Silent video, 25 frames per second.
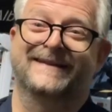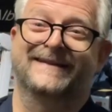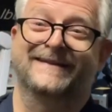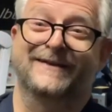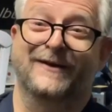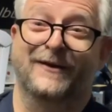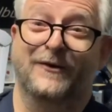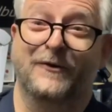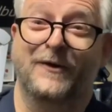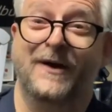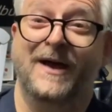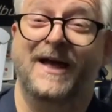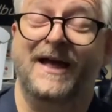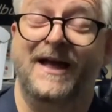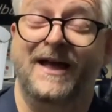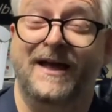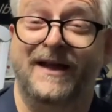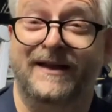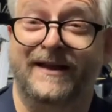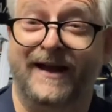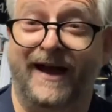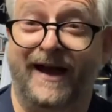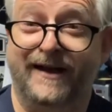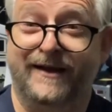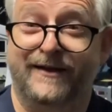So
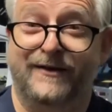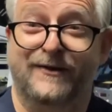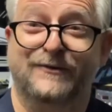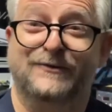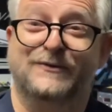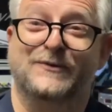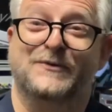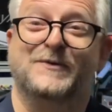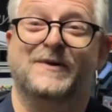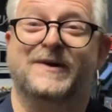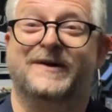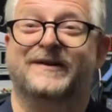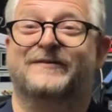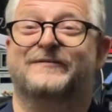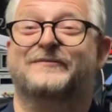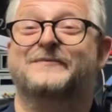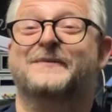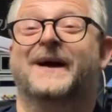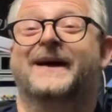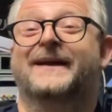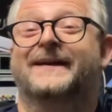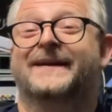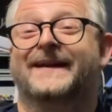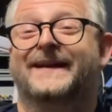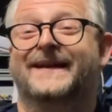I go to one of
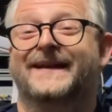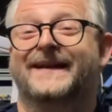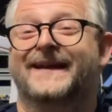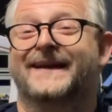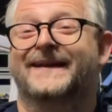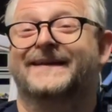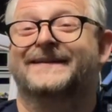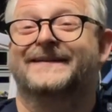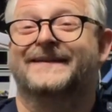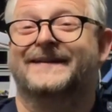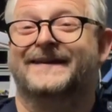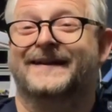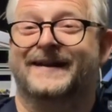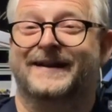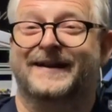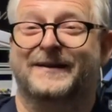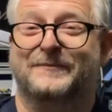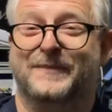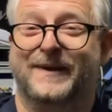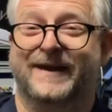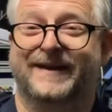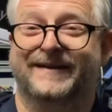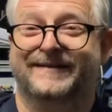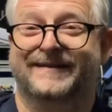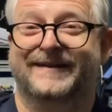my radiator and I
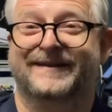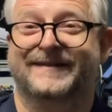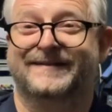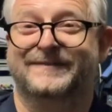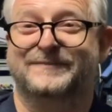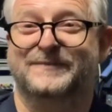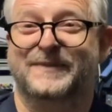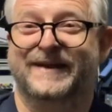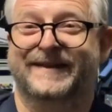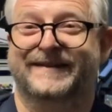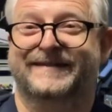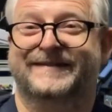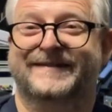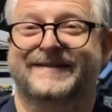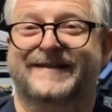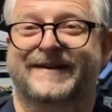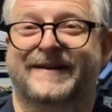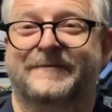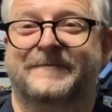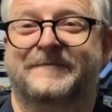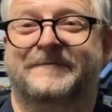make this picture.